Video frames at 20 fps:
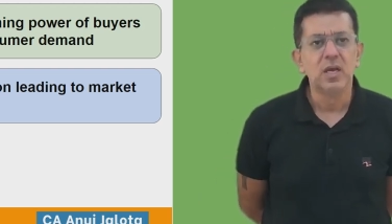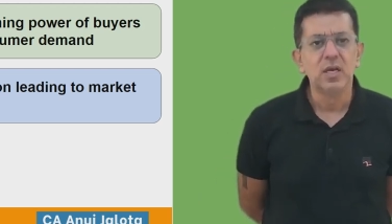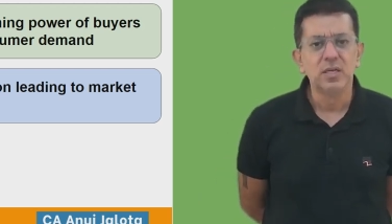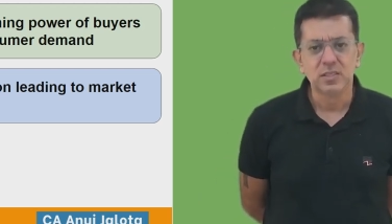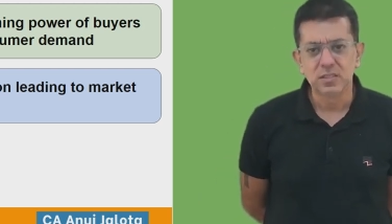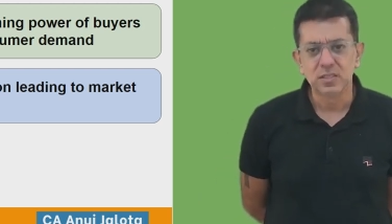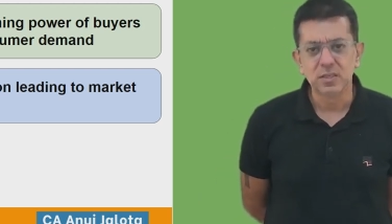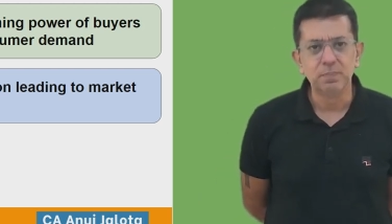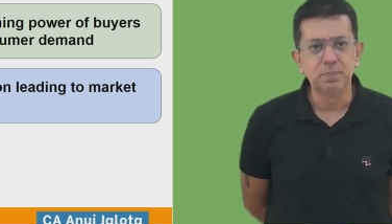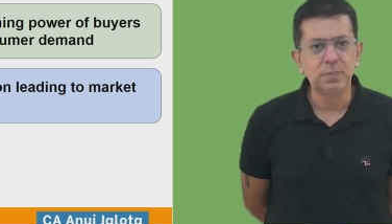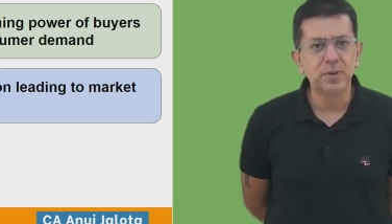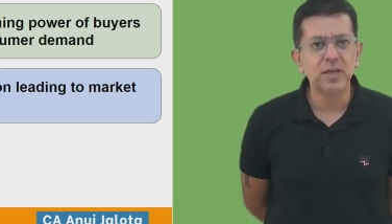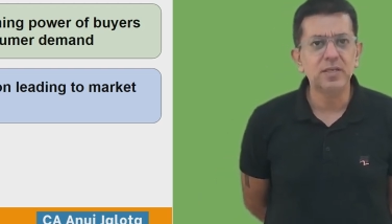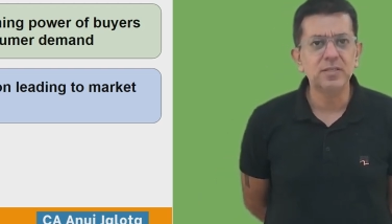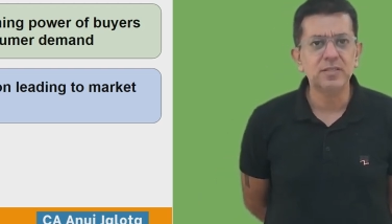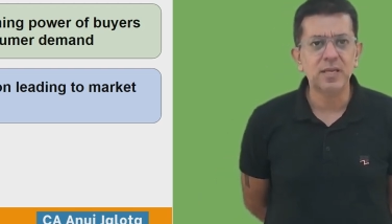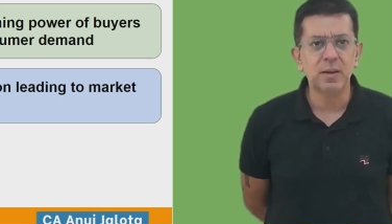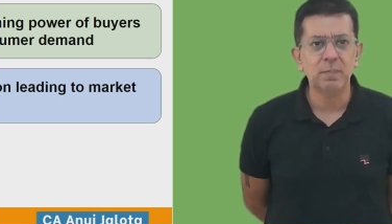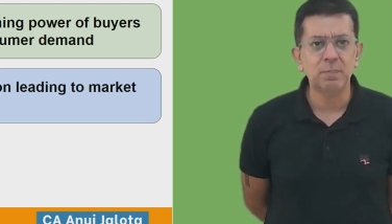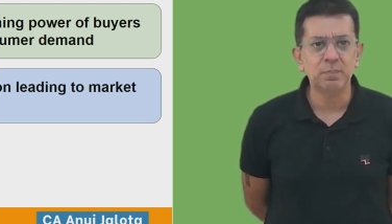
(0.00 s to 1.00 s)
Simple
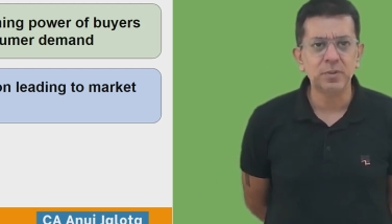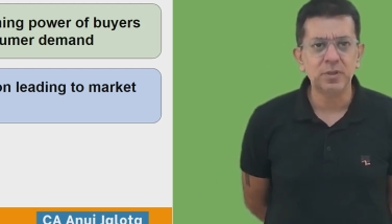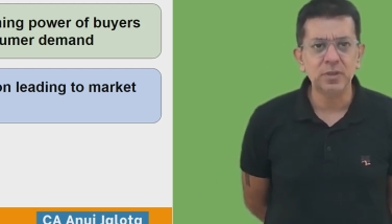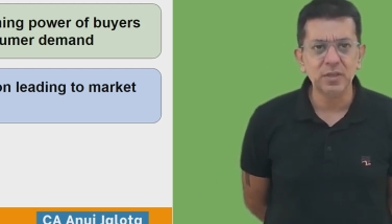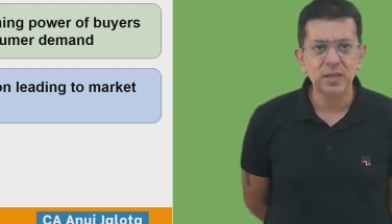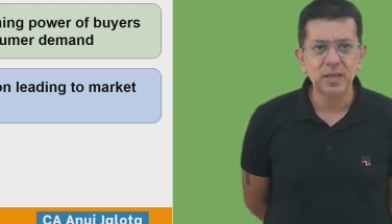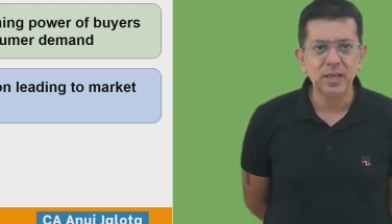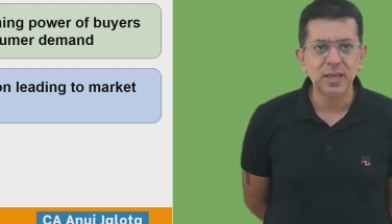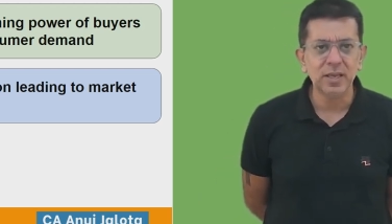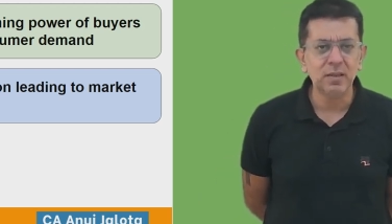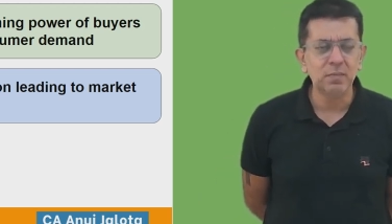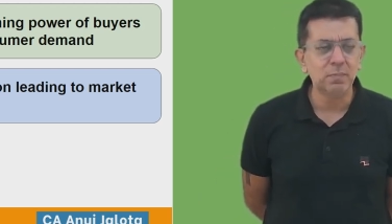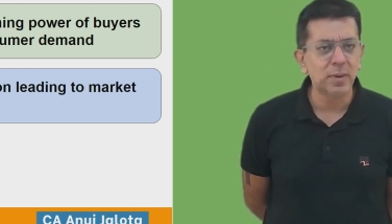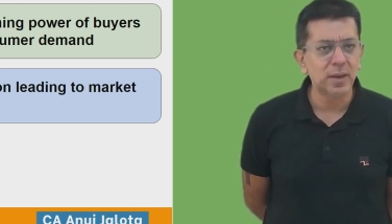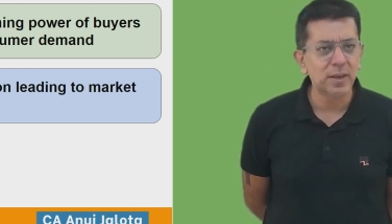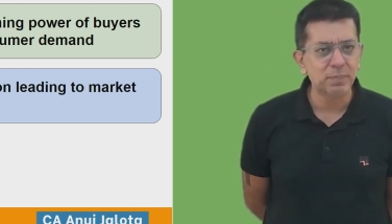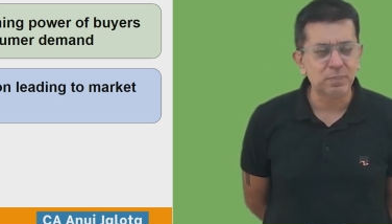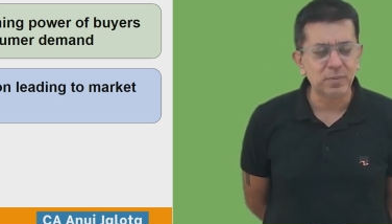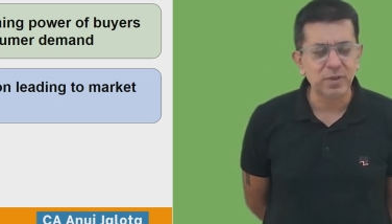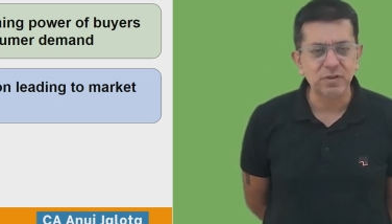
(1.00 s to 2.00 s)
example, in
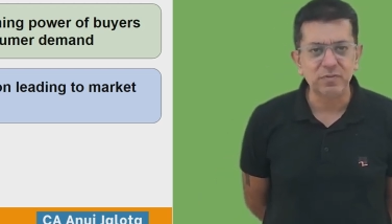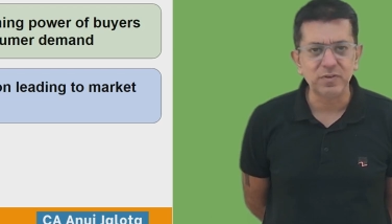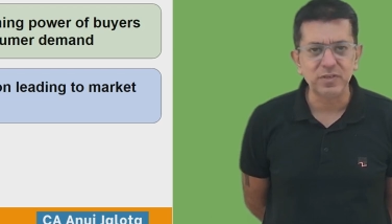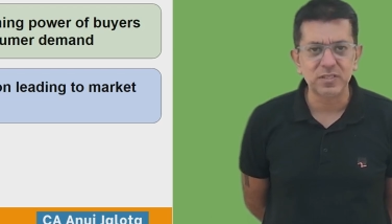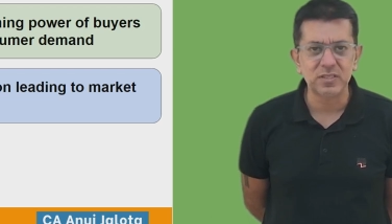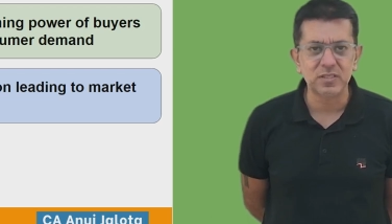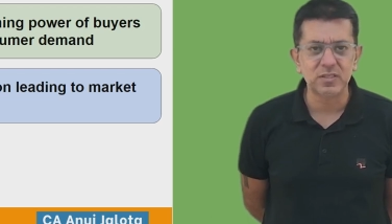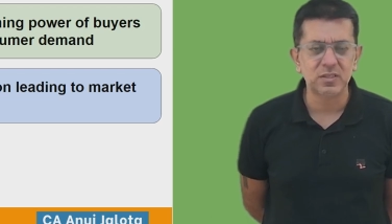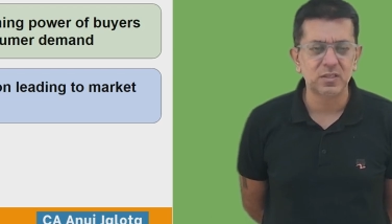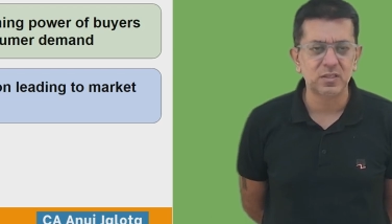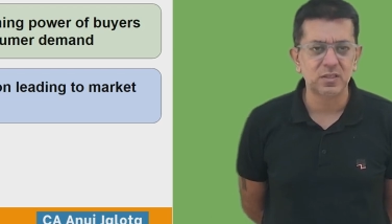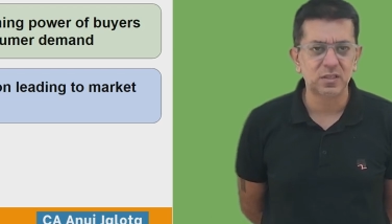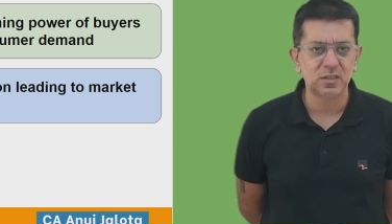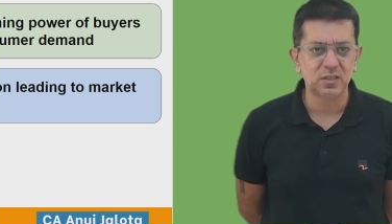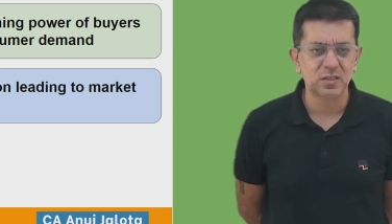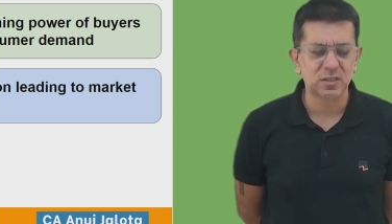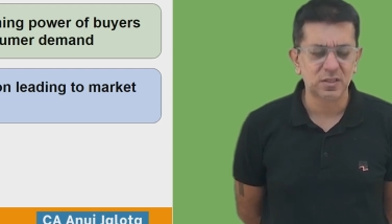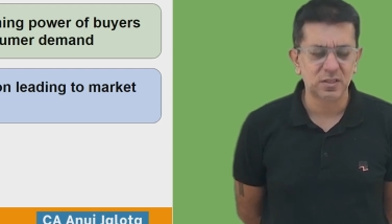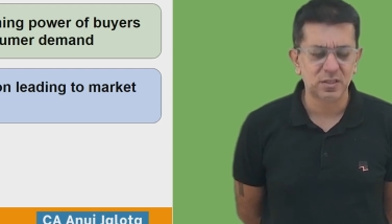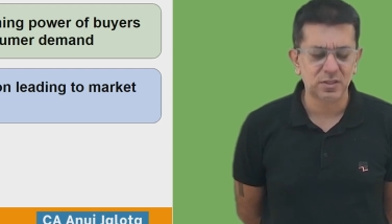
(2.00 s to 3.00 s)
my previous
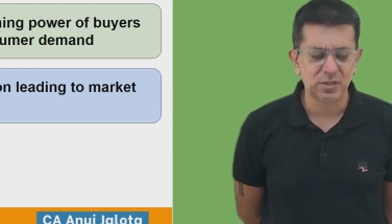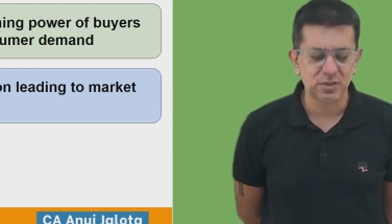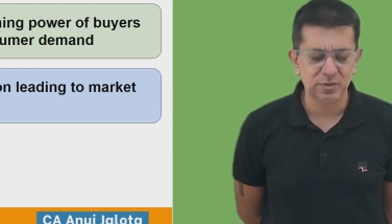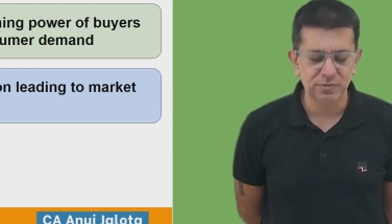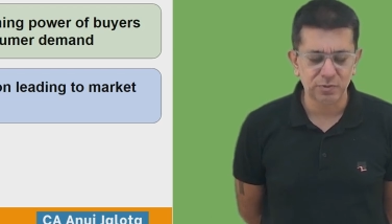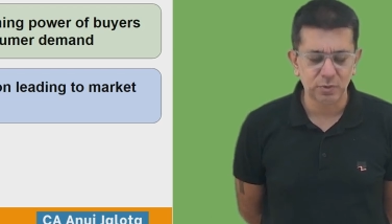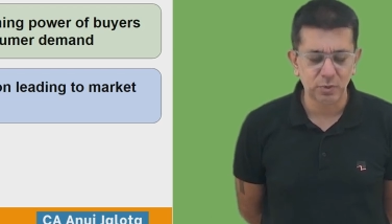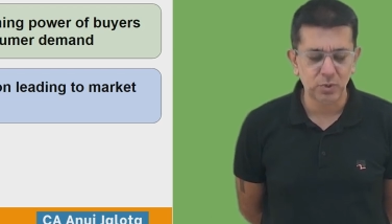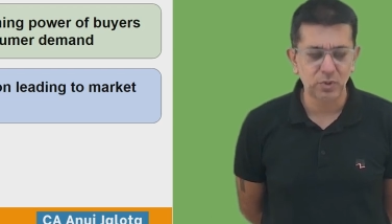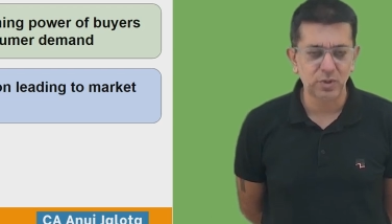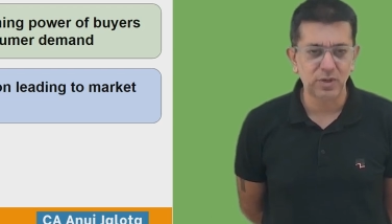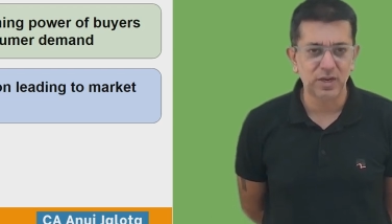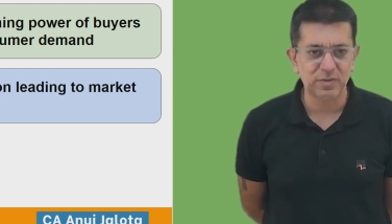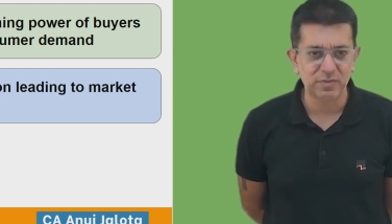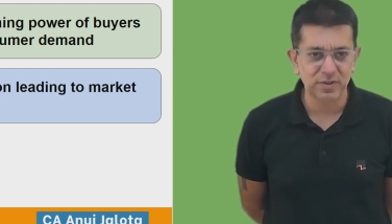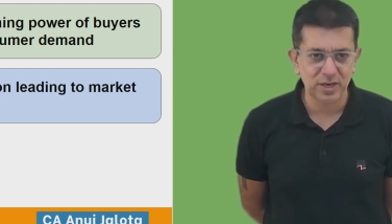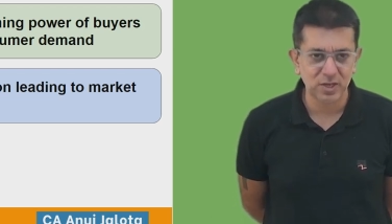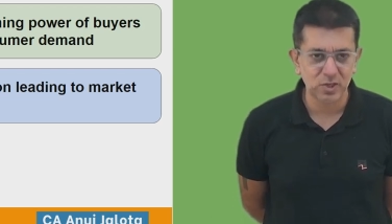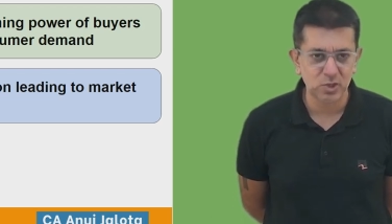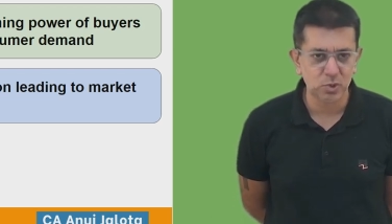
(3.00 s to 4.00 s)
uh, photograph
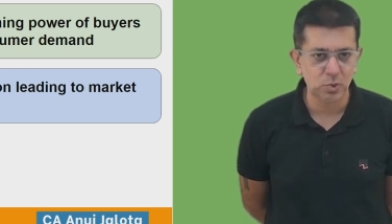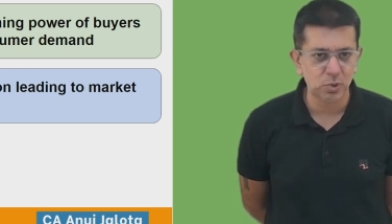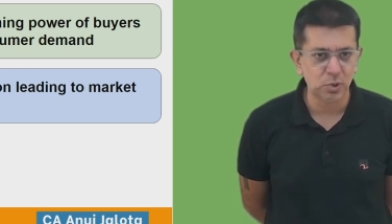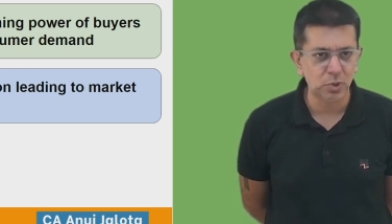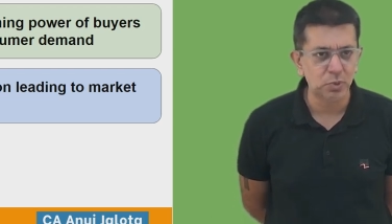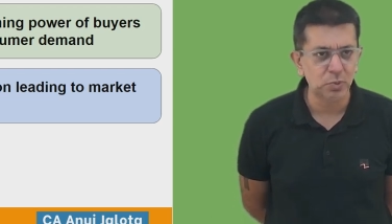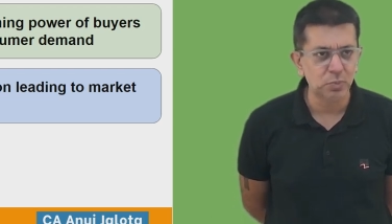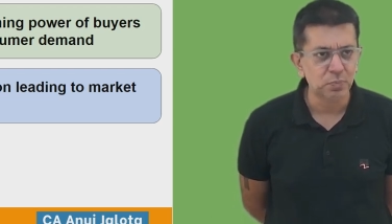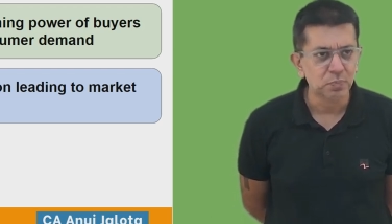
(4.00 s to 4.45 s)
that I showed you